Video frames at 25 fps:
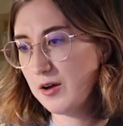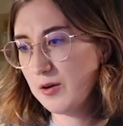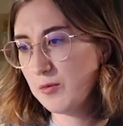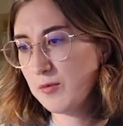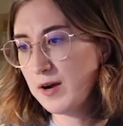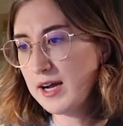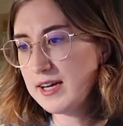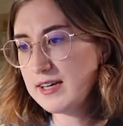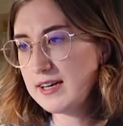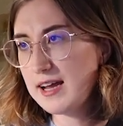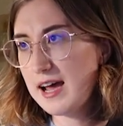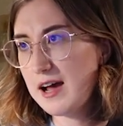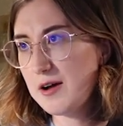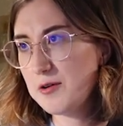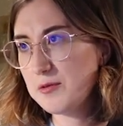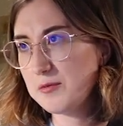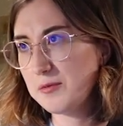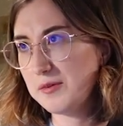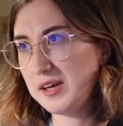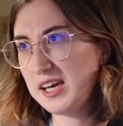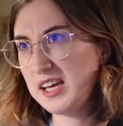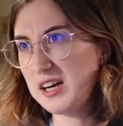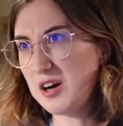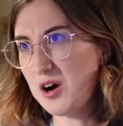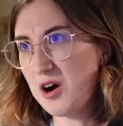Right
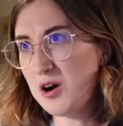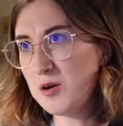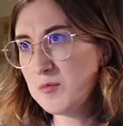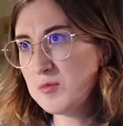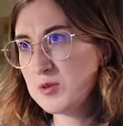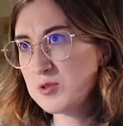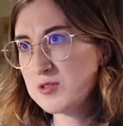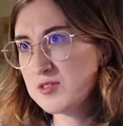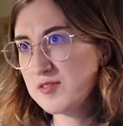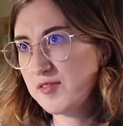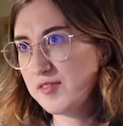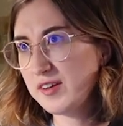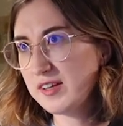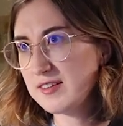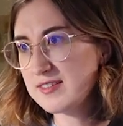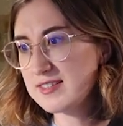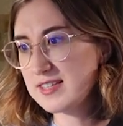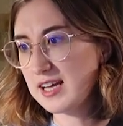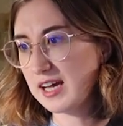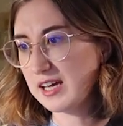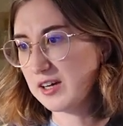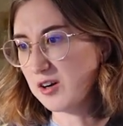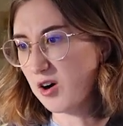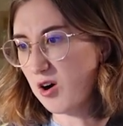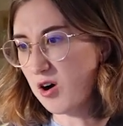now, it almost
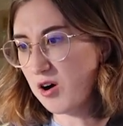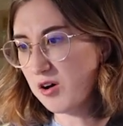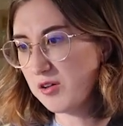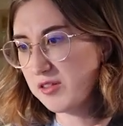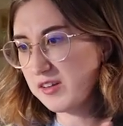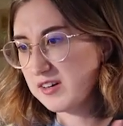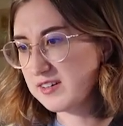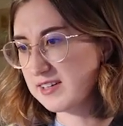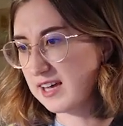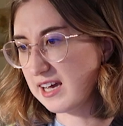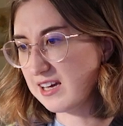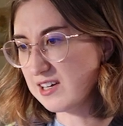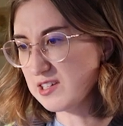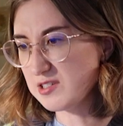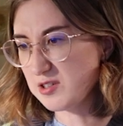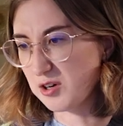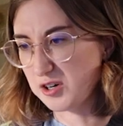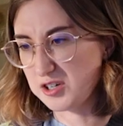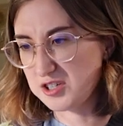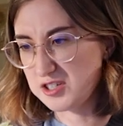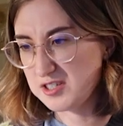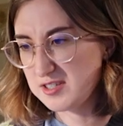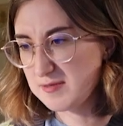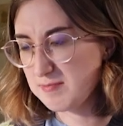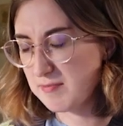feels like all the days
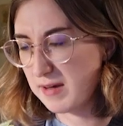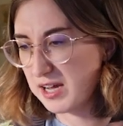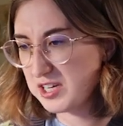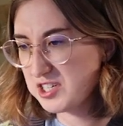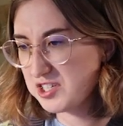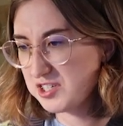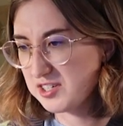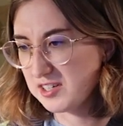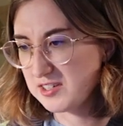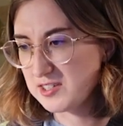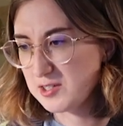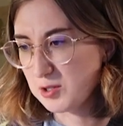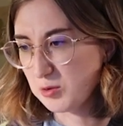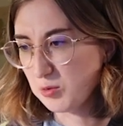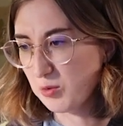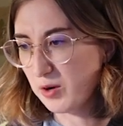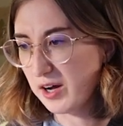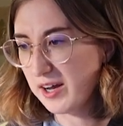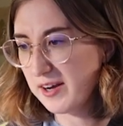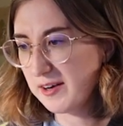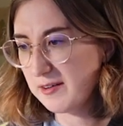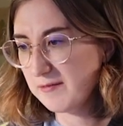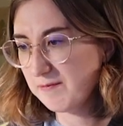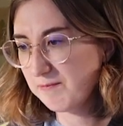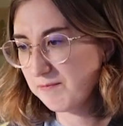are just meshed into
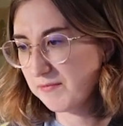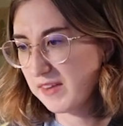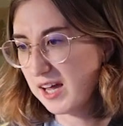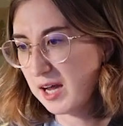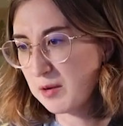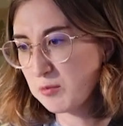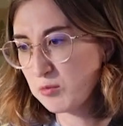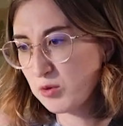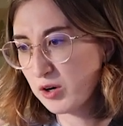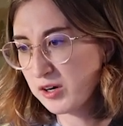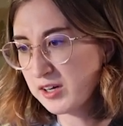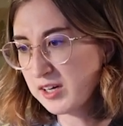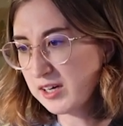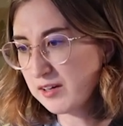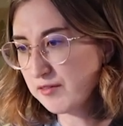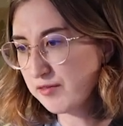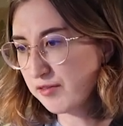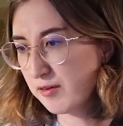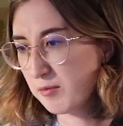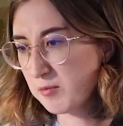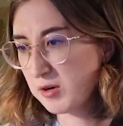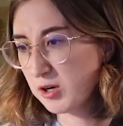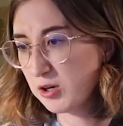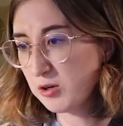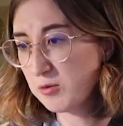one. I'm working
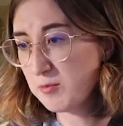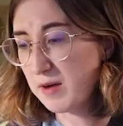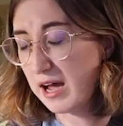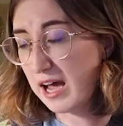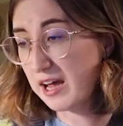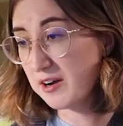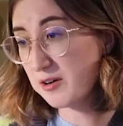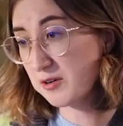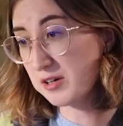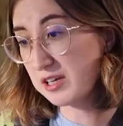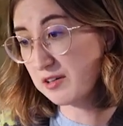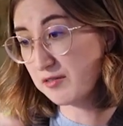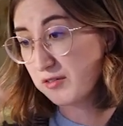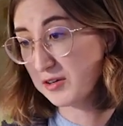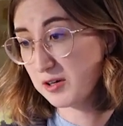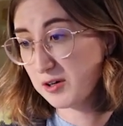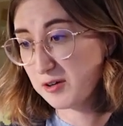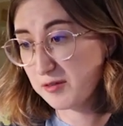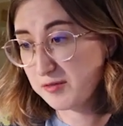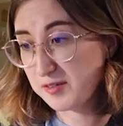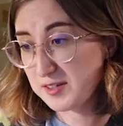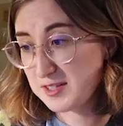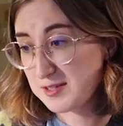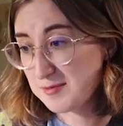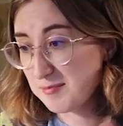from home. I don't even
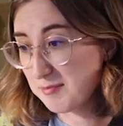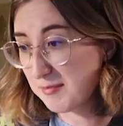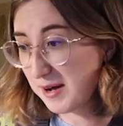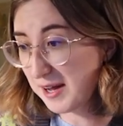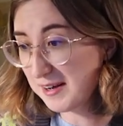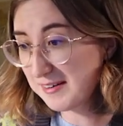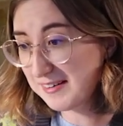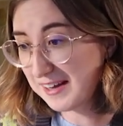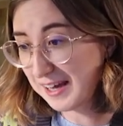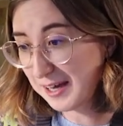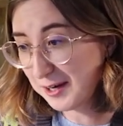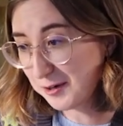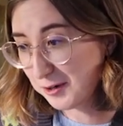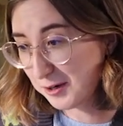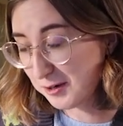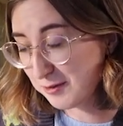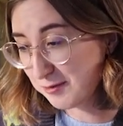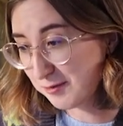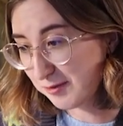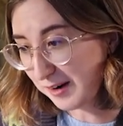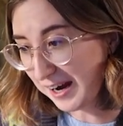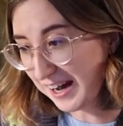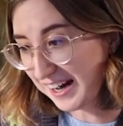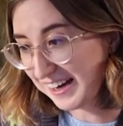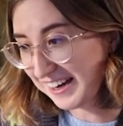know if it's Monday or
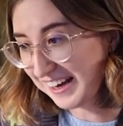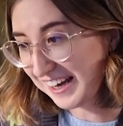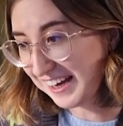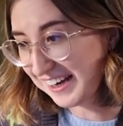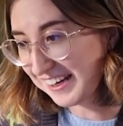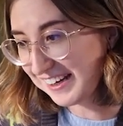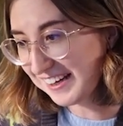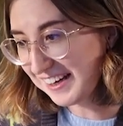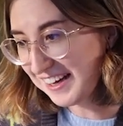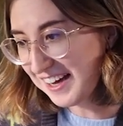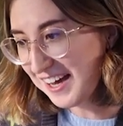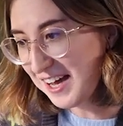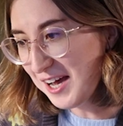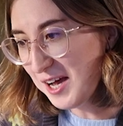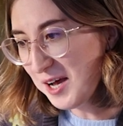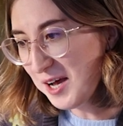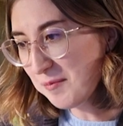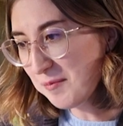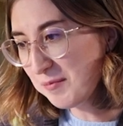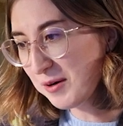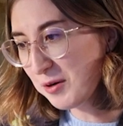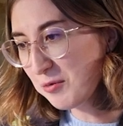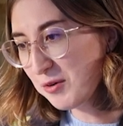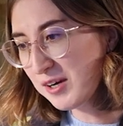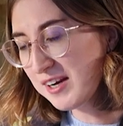Friday.
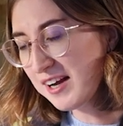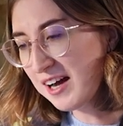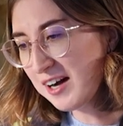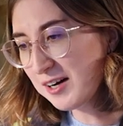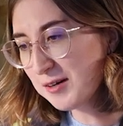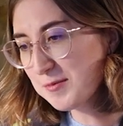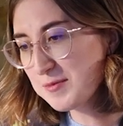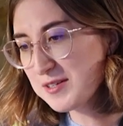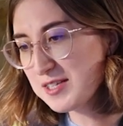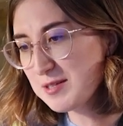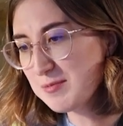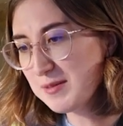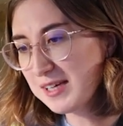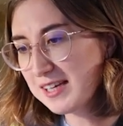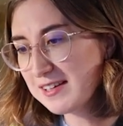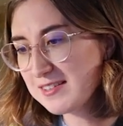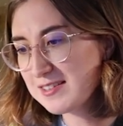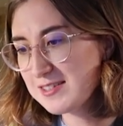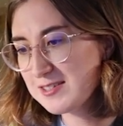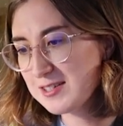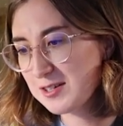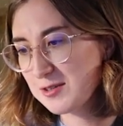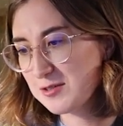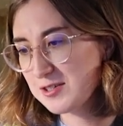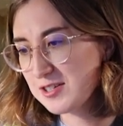But what helps me
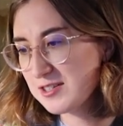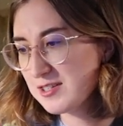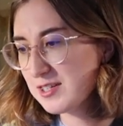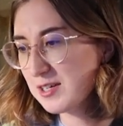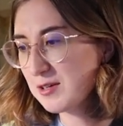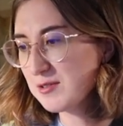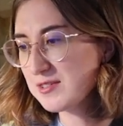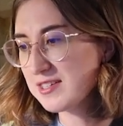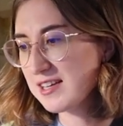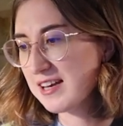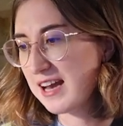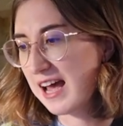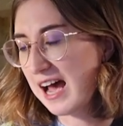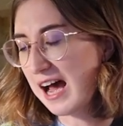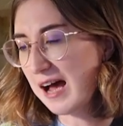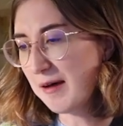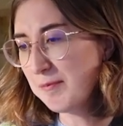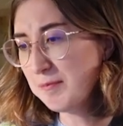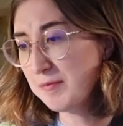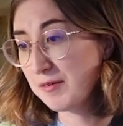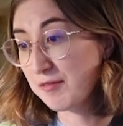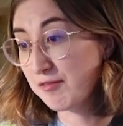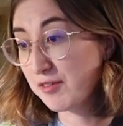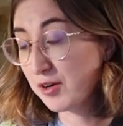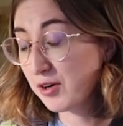is to just use an
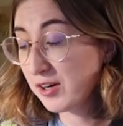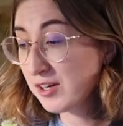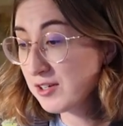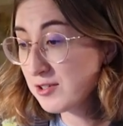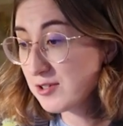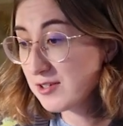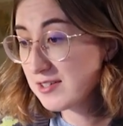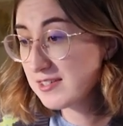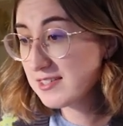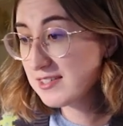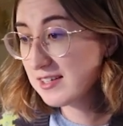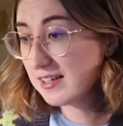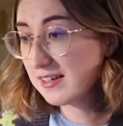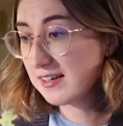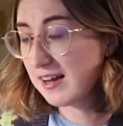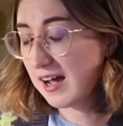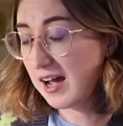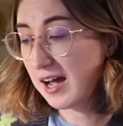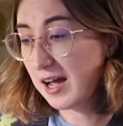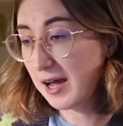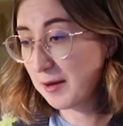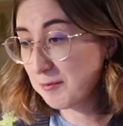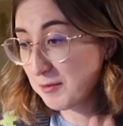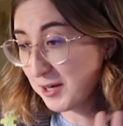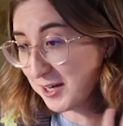app. If you're interested,
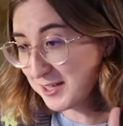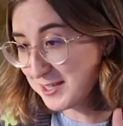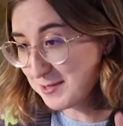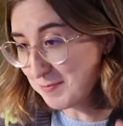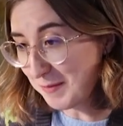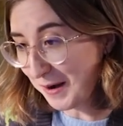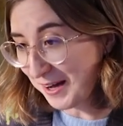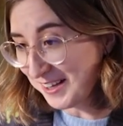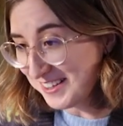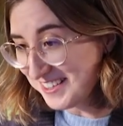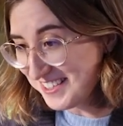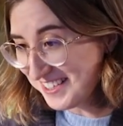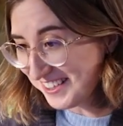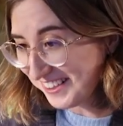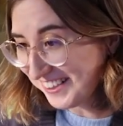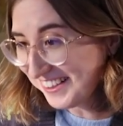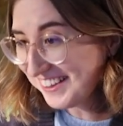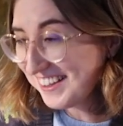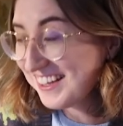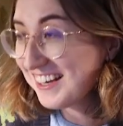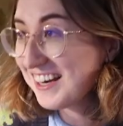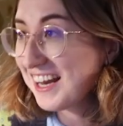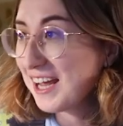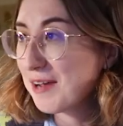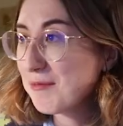I'm not
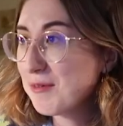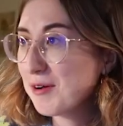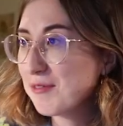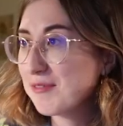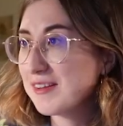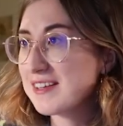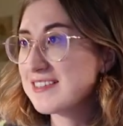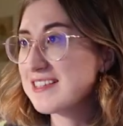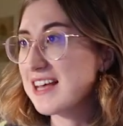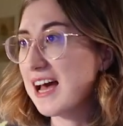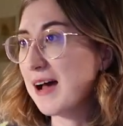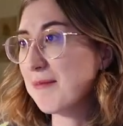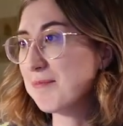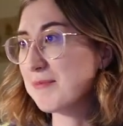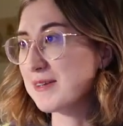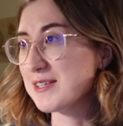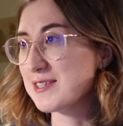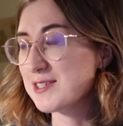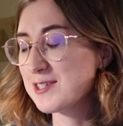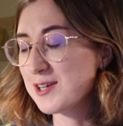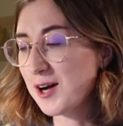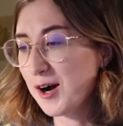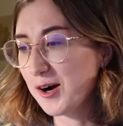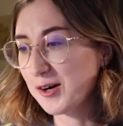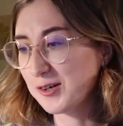sponsored. The name of this app
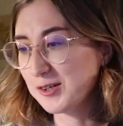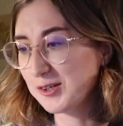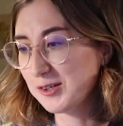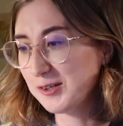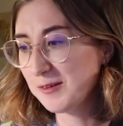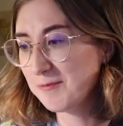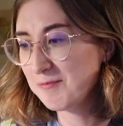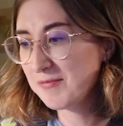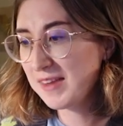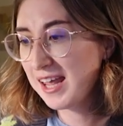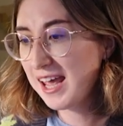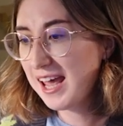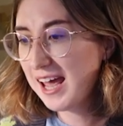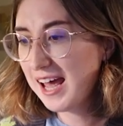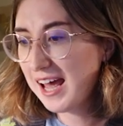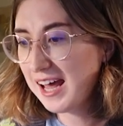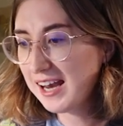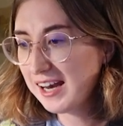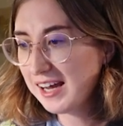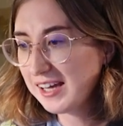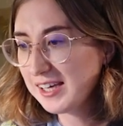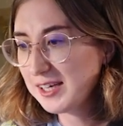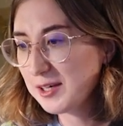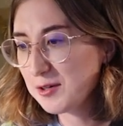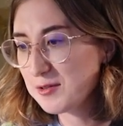is Toggle,
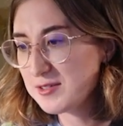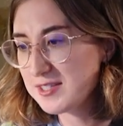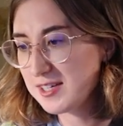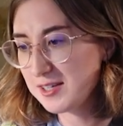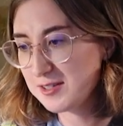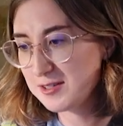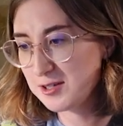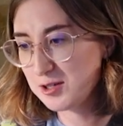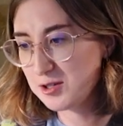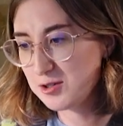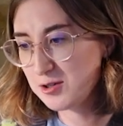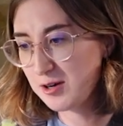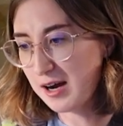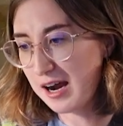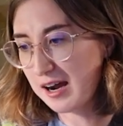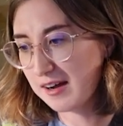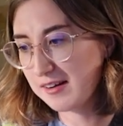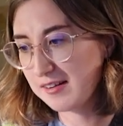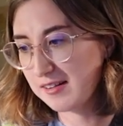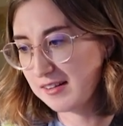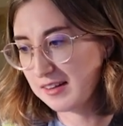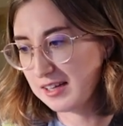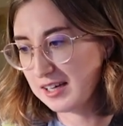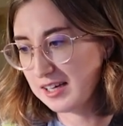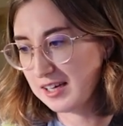and I use it to
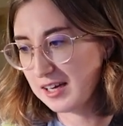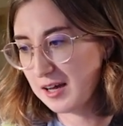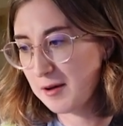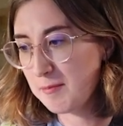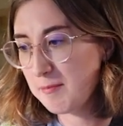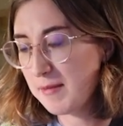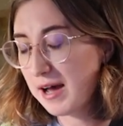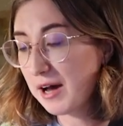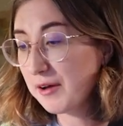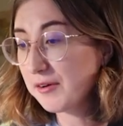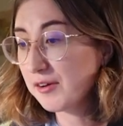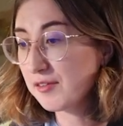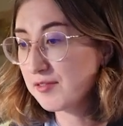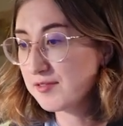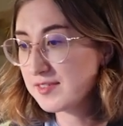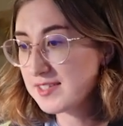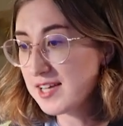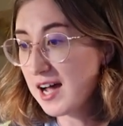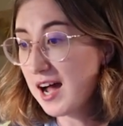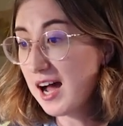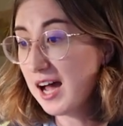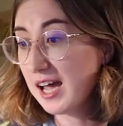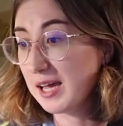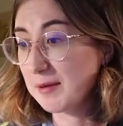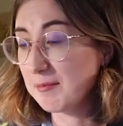track the amount of
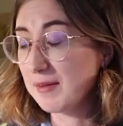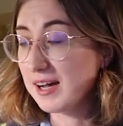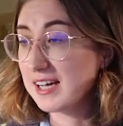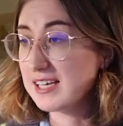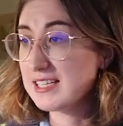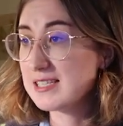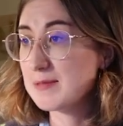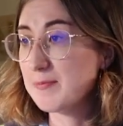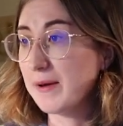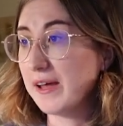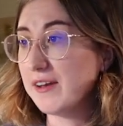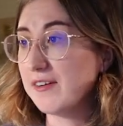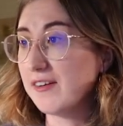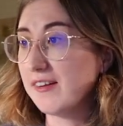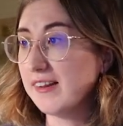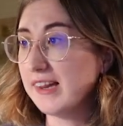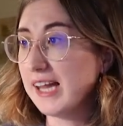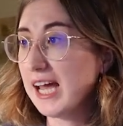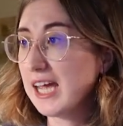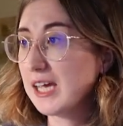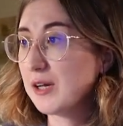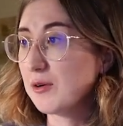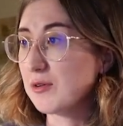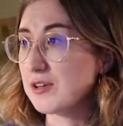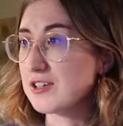time I spend on
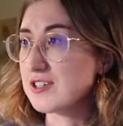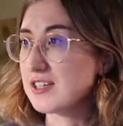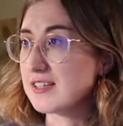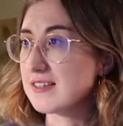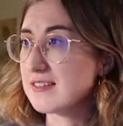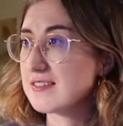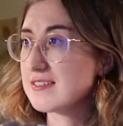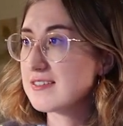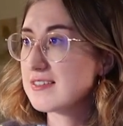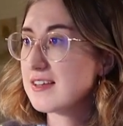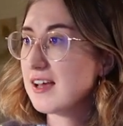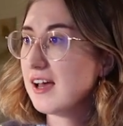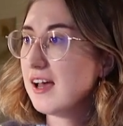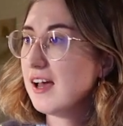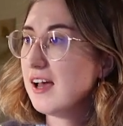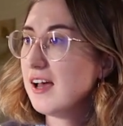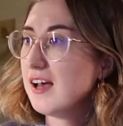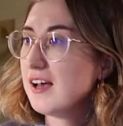languages.